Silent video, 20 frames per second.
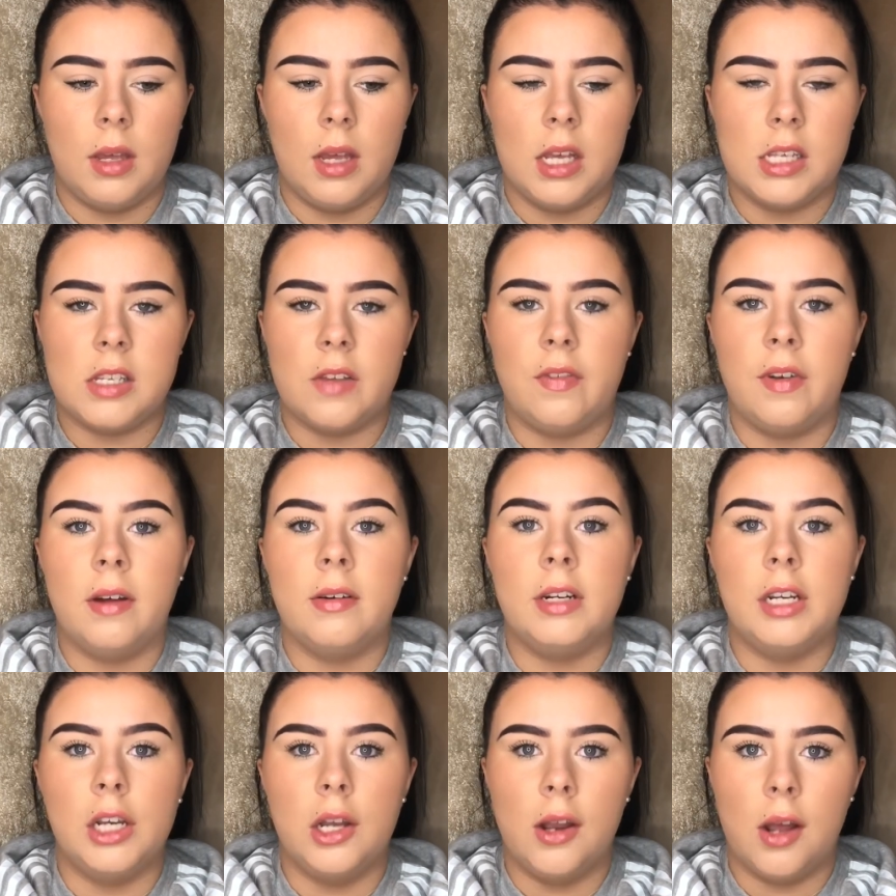it's a
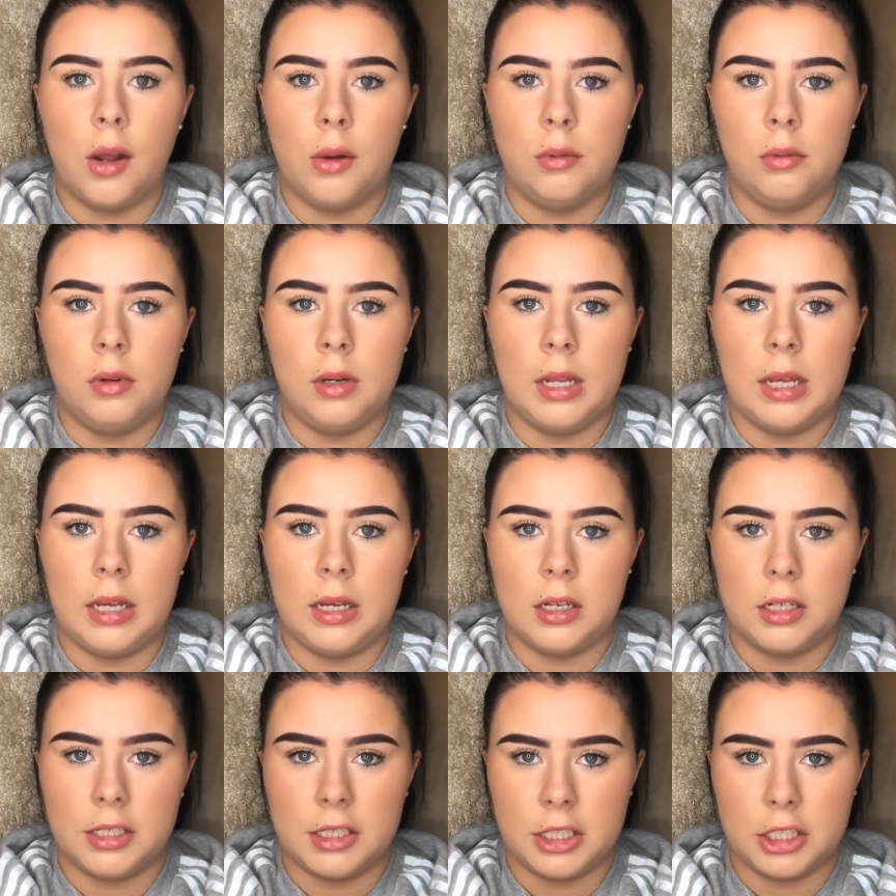very lonely
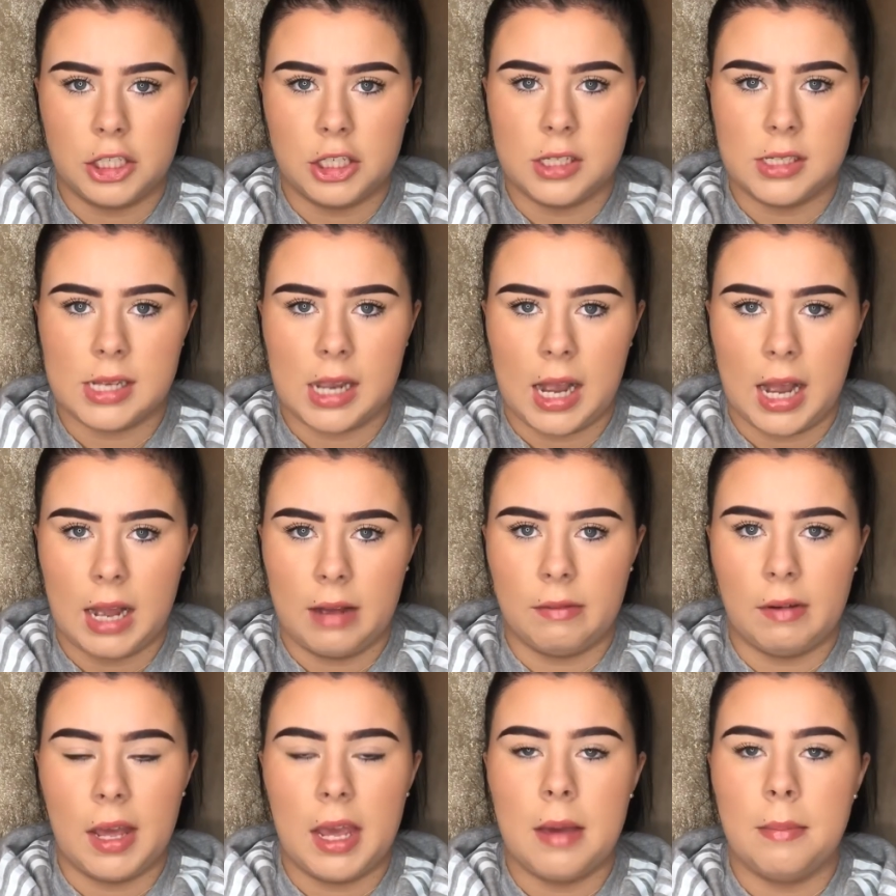condition to
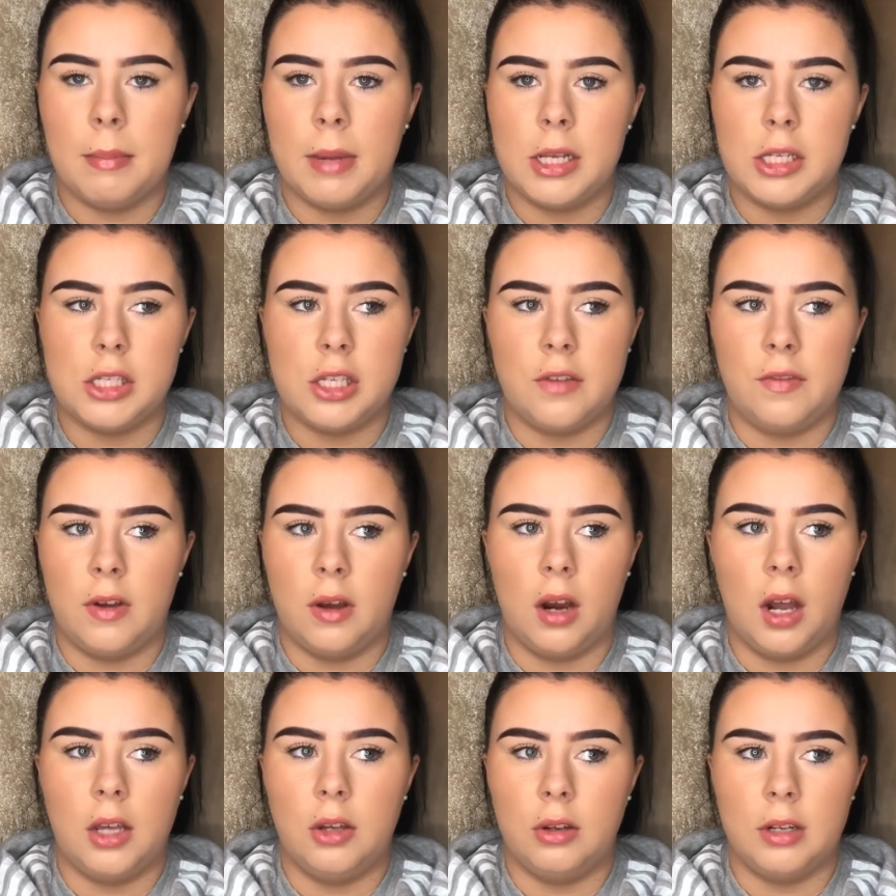have. Like, it makes you
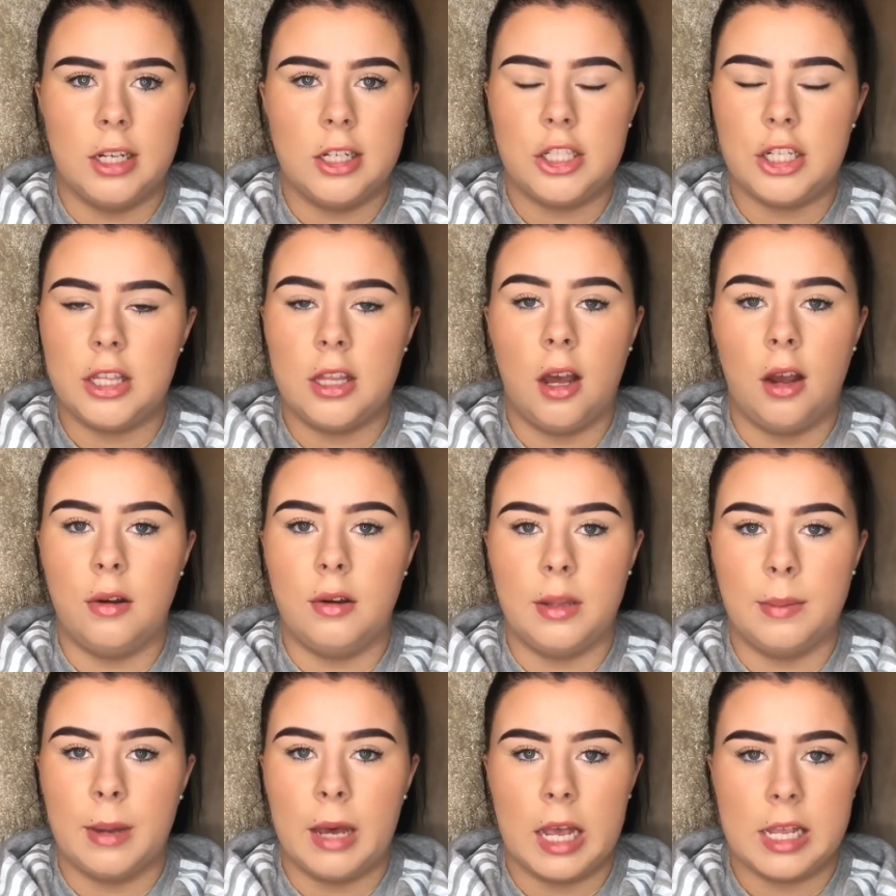feel like you're literally the
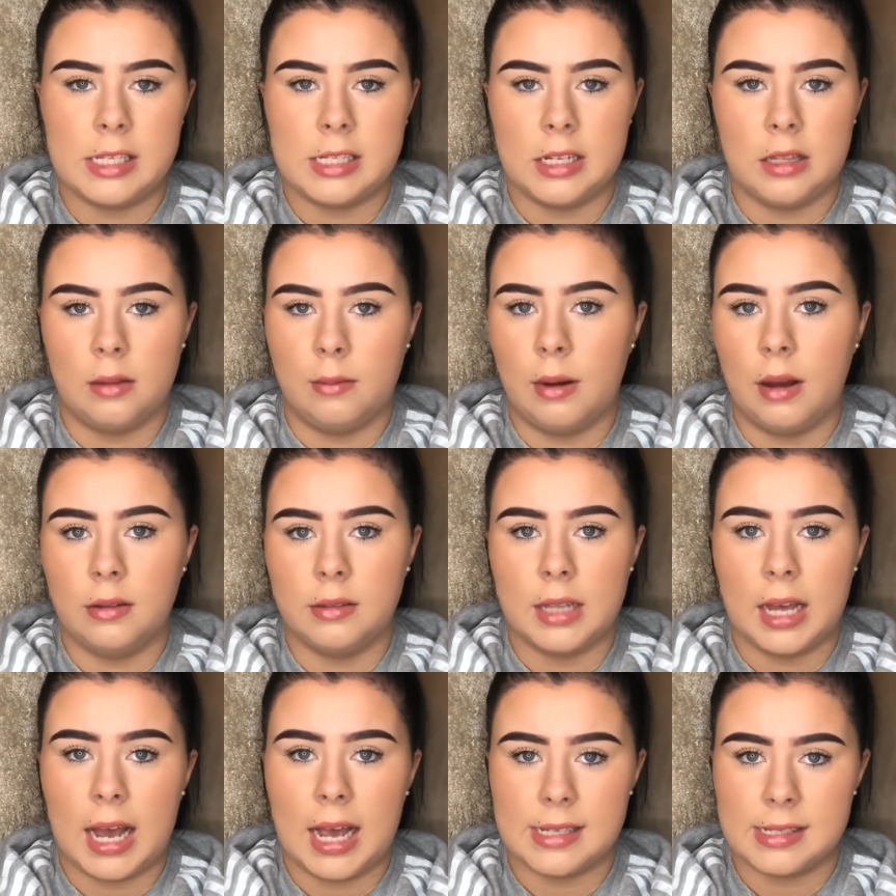only person in the
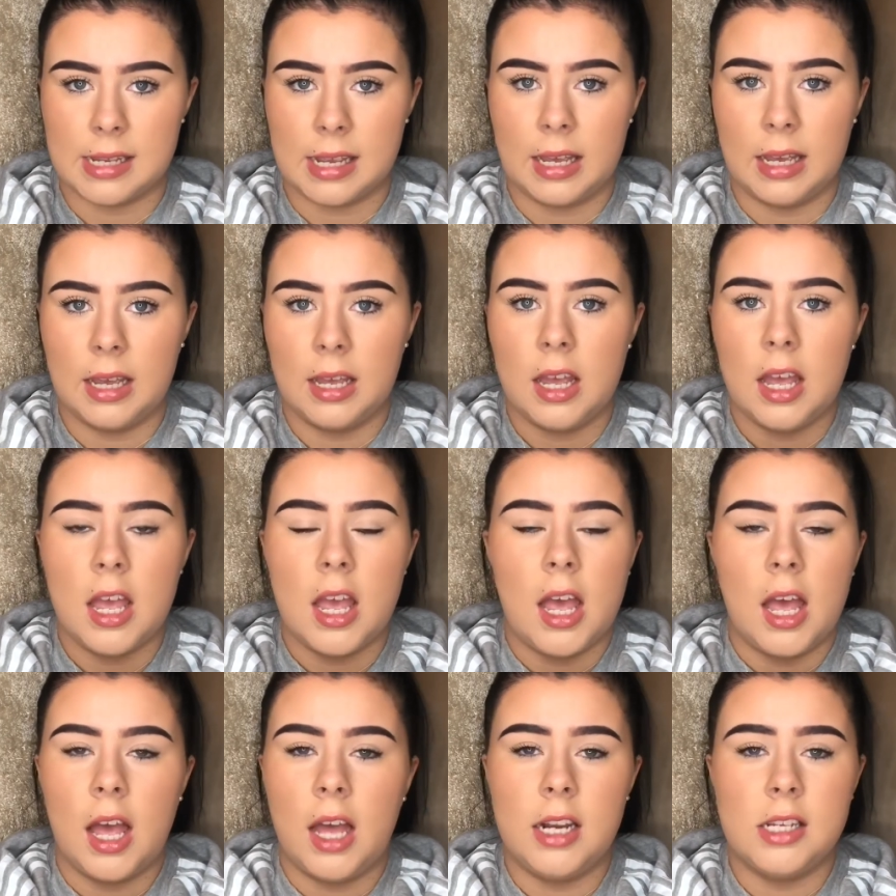world that has it,
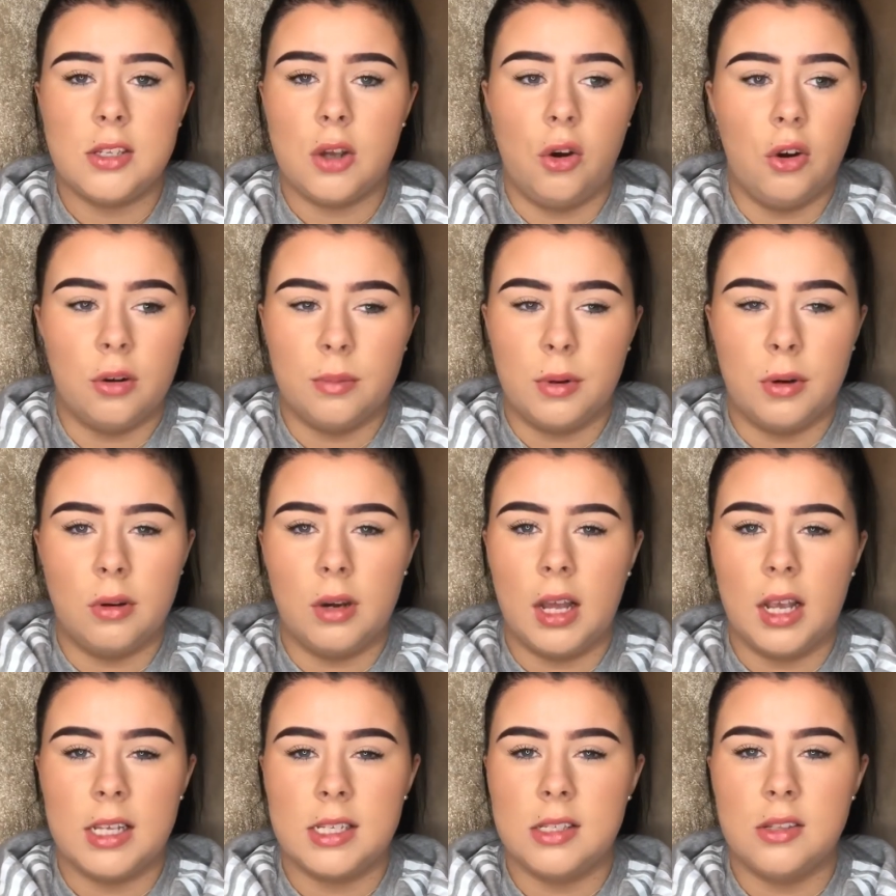and it's horrible.
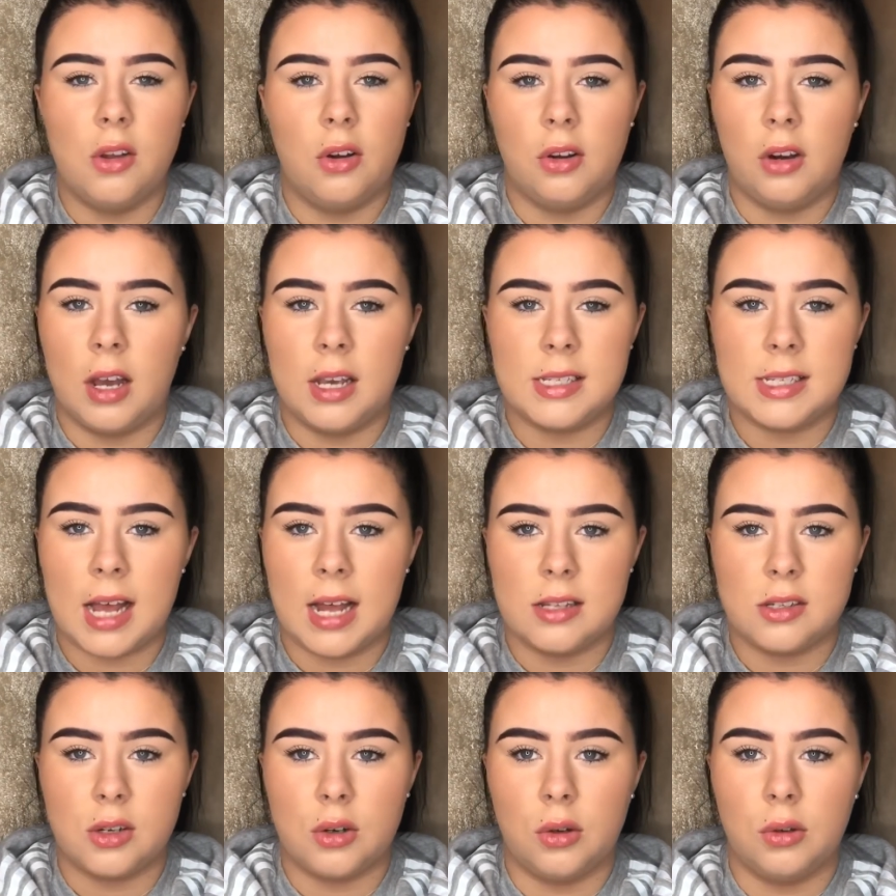Like, it's not nice
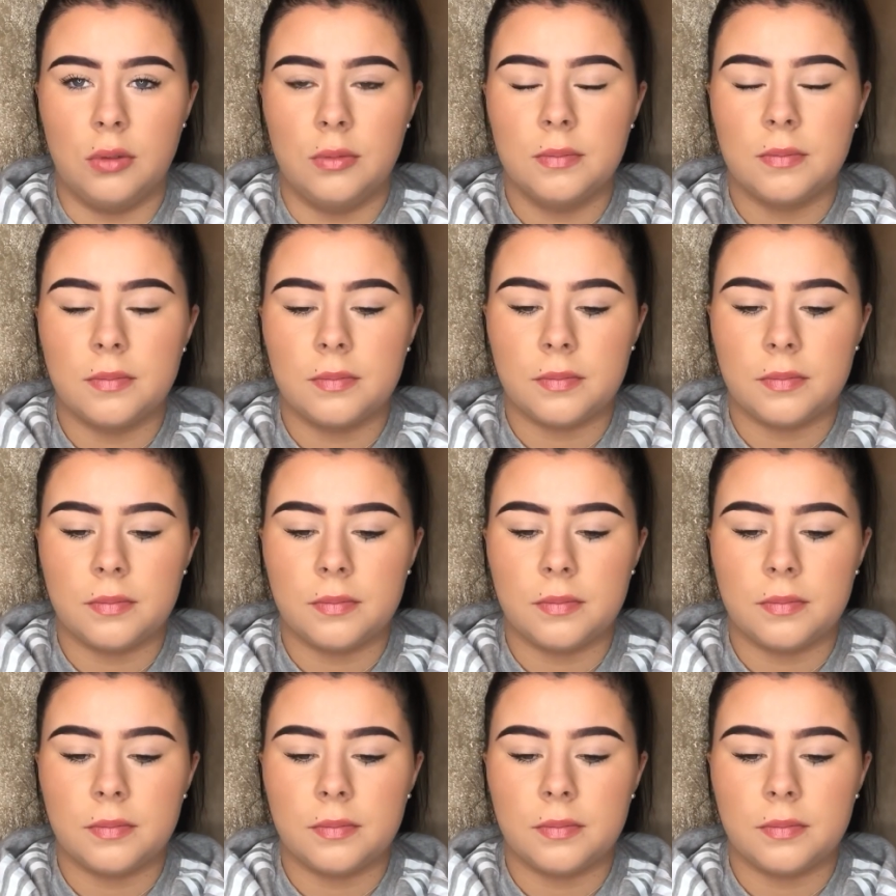at all